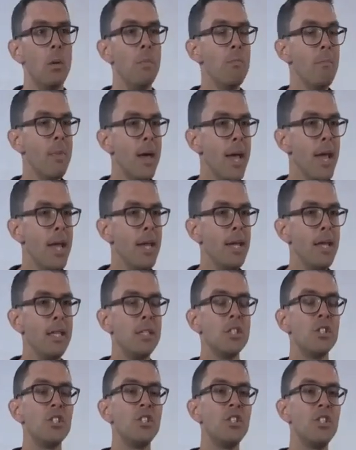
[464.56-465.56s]
We may
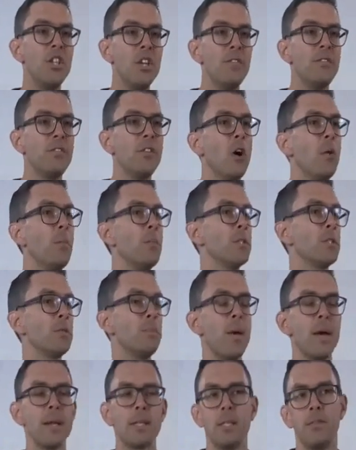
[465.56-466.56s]
need to shift our
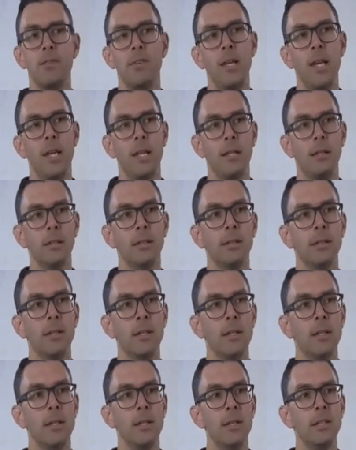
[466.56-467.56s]
perspective a little
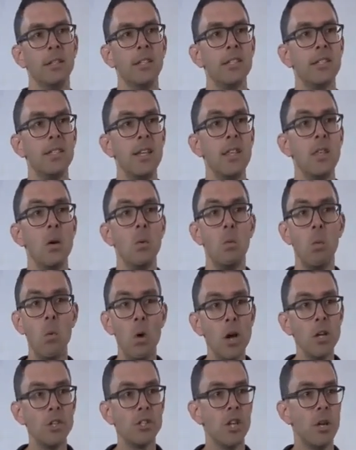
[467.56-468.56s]
to see that
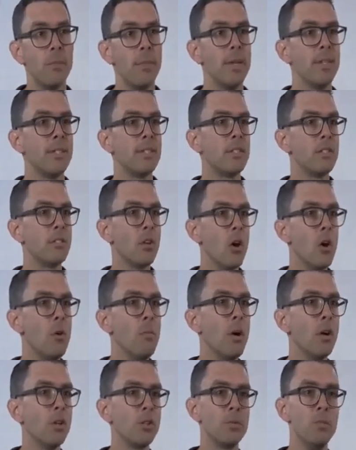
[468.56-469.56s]
worship is so
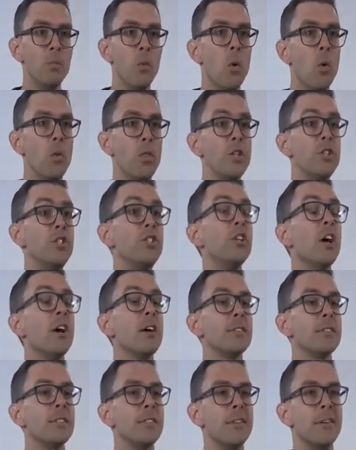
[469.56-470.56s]
much more than
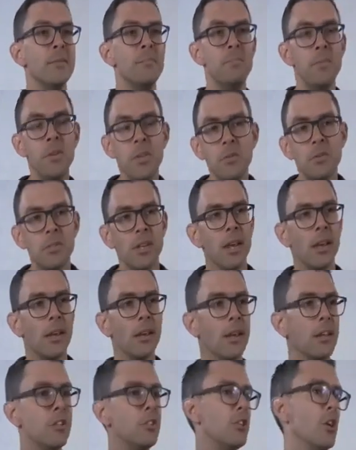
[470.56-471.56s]
just
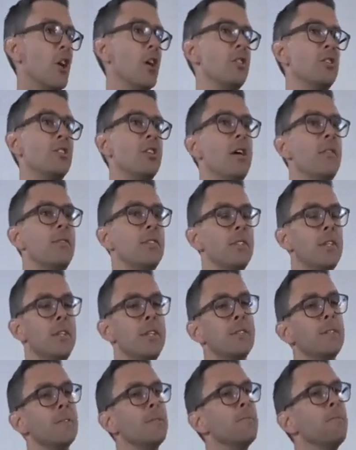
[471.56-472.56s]
music and church
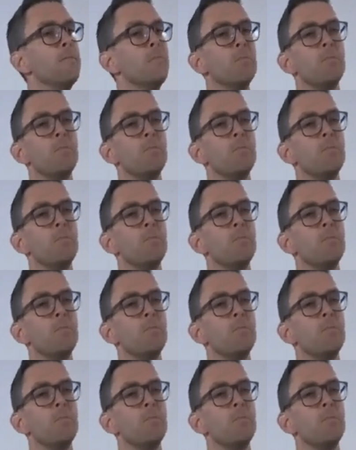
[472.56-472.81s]
services.